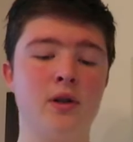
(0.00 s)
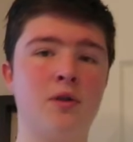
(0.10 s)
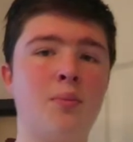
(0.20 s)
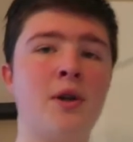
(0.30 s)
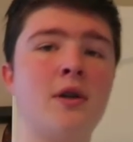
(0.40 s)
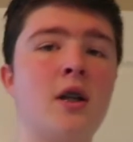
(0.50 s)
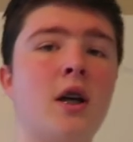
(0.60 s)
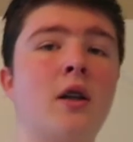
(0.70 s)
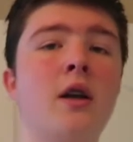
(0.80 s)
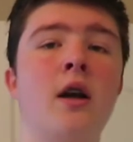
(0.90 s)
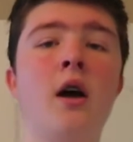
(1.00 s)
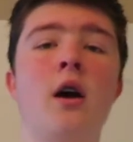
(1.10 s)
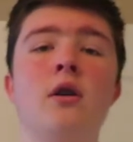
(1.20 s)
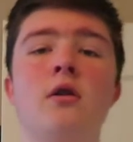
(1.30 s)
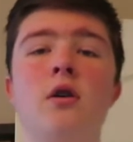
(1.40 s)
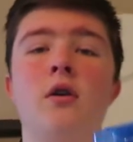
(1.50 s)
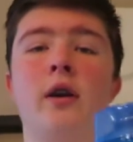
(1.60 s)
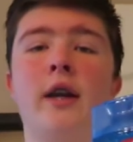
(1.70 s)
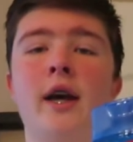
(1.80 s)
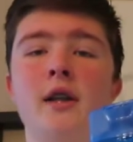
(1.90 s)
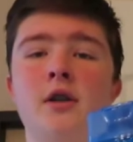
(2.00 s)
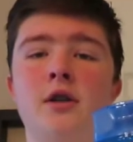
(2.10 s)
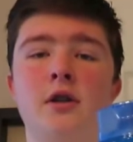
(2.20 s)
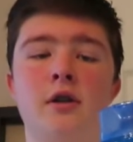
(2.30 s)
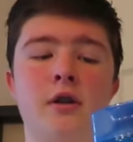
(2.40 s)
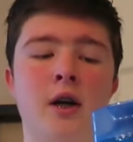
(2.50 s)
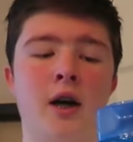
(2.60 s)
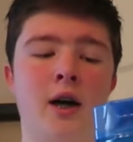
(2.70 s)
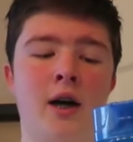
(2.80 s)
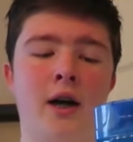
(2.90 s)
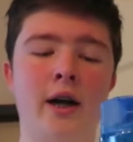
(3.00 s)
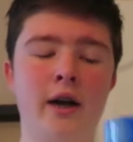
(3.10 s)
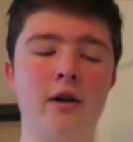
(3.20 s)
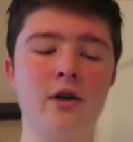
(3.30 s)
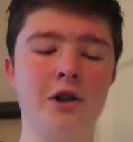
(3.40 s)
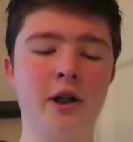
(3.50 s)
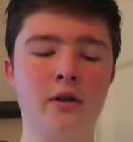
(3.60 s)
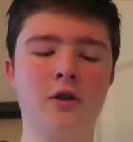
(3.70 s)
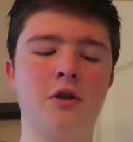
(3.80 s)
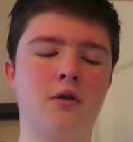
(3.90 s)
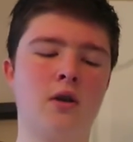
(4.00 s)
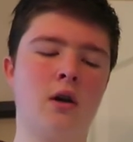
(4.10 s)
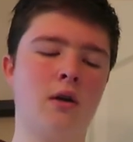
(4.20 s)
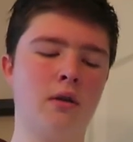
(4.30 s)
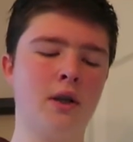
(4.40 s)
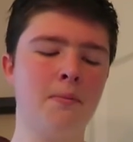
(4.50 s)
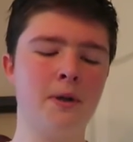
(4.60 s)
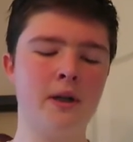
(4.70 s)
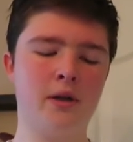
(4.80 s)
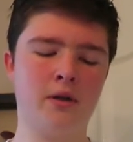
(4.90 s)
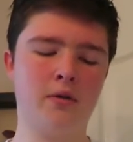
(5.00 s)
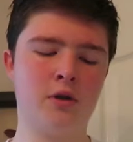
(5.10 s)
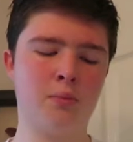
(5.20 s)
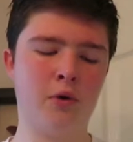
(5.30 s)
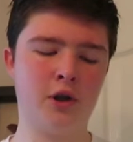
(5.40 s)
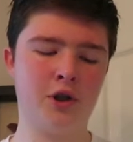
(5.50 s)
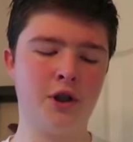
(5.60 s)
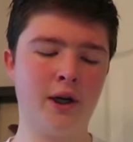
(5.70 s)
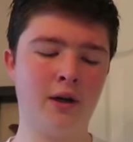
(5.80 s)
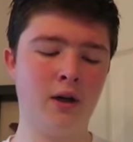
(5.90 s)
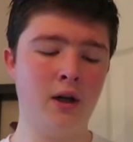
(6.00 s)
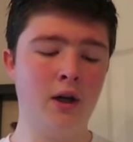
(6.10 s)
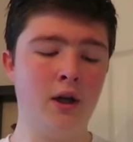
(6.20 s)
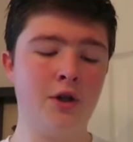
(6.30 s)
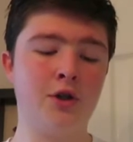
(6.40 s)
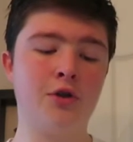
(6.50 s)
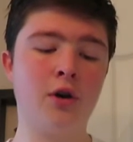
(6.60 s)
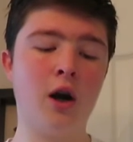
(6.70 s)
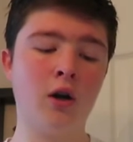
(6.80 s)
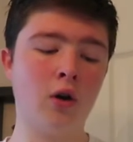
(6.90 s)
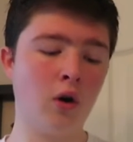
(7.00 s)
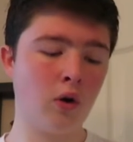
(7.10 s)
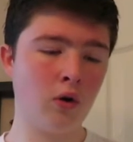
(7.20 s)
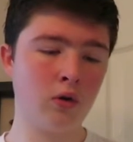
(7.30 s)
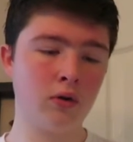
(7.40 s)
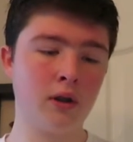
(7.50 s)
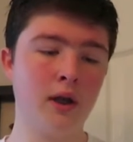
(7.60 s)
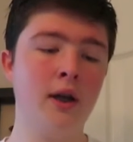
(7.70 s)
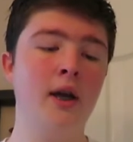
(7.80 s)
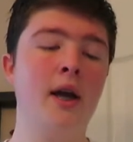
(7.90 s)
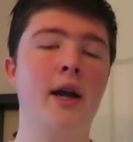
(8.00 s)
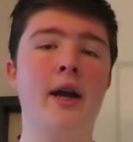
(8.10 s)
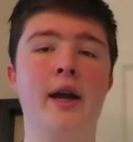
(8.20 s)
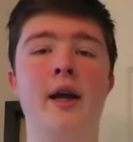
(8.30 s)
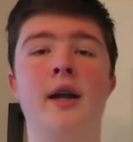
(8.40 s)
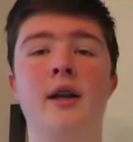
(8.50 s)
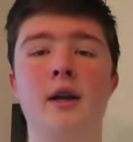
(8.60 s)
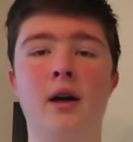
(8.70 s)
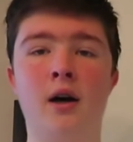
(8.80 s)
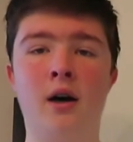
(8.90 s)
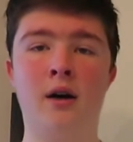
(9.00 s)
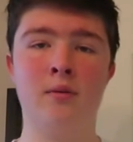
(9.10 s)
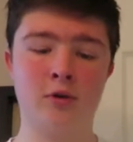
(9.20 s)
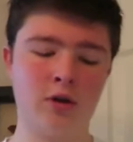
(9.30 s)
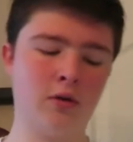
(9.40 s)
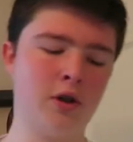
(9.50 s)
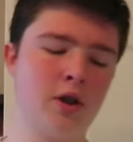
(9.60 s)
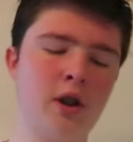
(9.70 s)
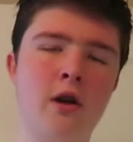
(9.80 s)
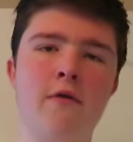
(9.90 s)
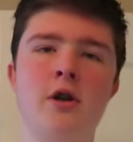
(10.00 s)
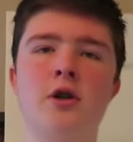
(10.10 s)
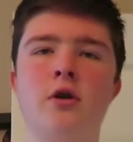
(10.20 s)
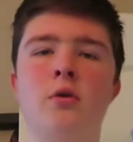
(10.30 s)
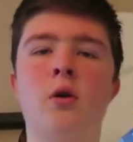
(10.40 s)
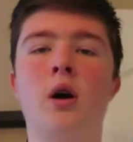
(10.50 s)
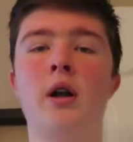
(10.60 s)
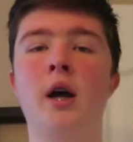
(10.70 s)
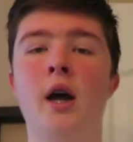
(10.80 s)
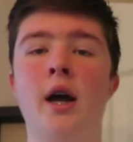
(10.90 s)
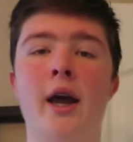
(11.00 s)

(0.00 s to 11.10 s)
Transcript: is basically, so get your uh, hair gel, so it's called Dippity Doo Sport Gel, Stronghold, and um, so it's just the original one,